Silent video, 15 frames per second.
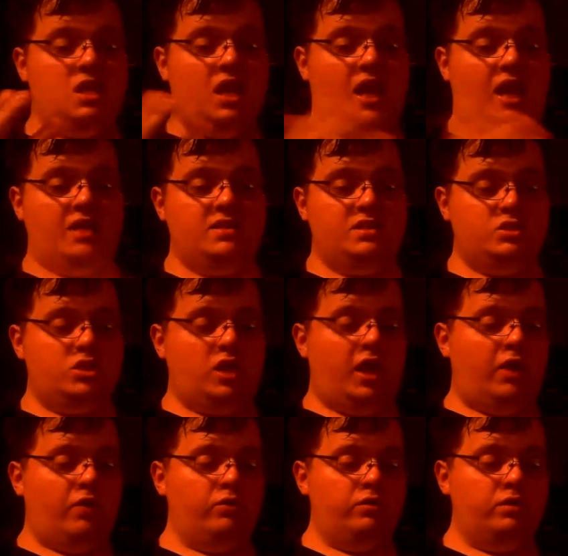As a
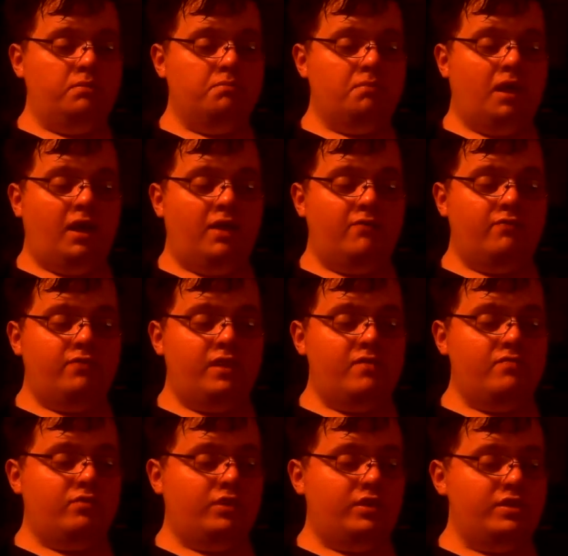child,
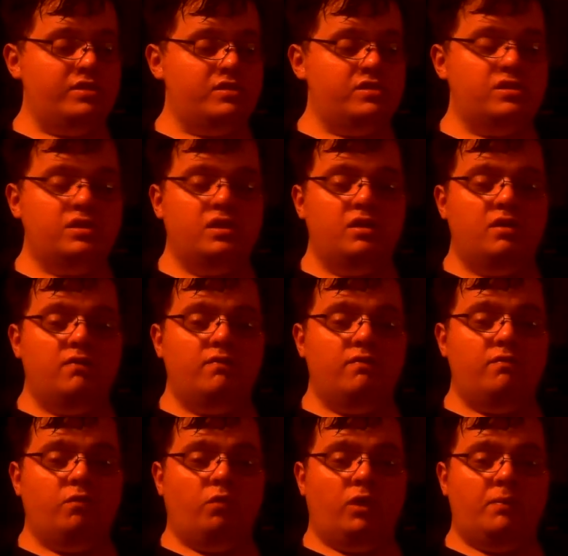
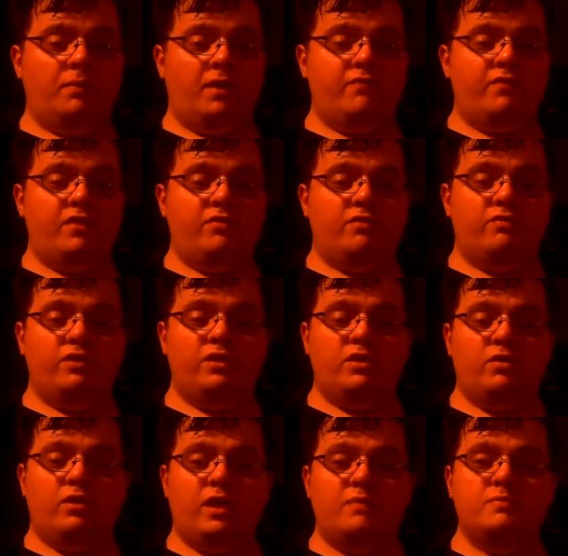one of my favorite video
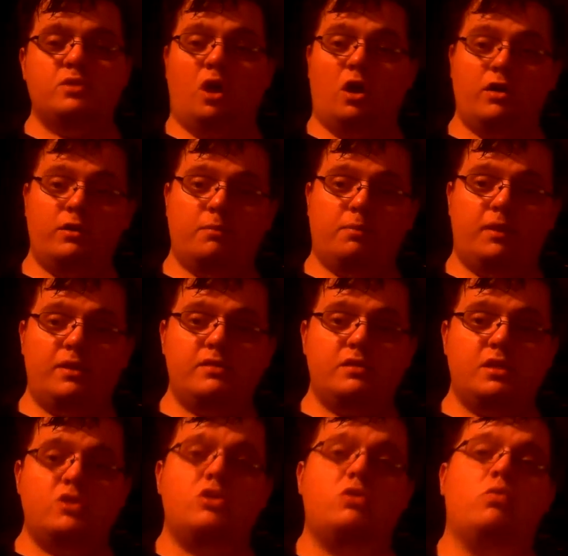games on the
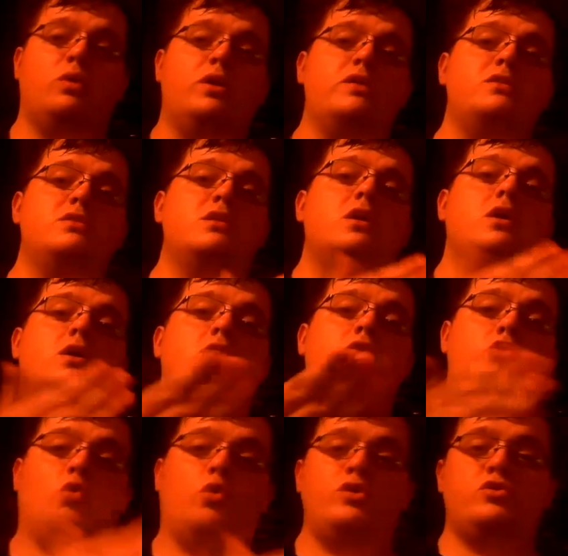PlayStation was
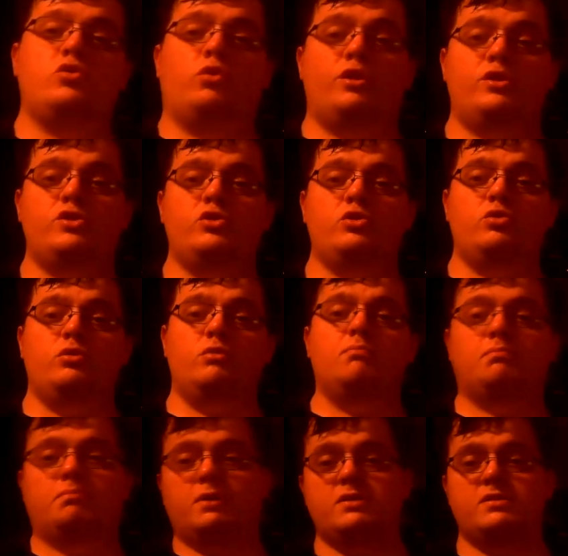Toy Story 2,
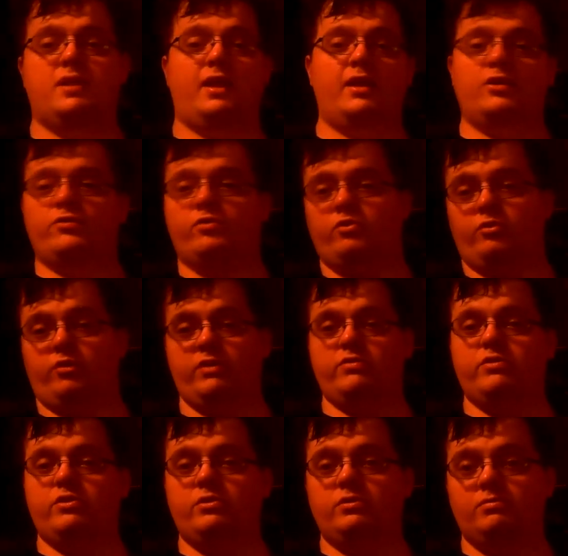Buzz Lightyear to the
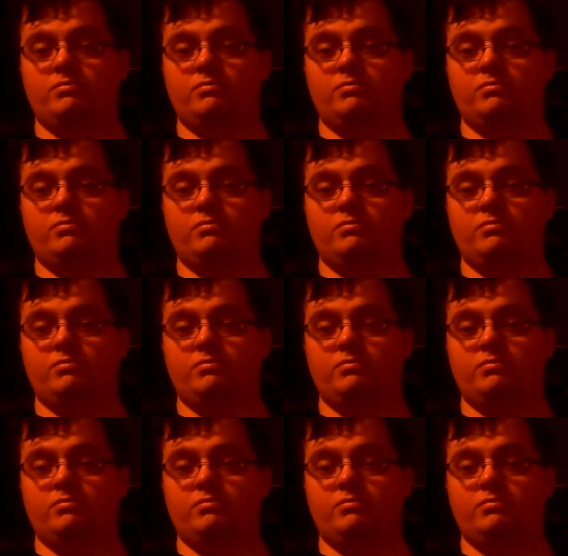Rescue.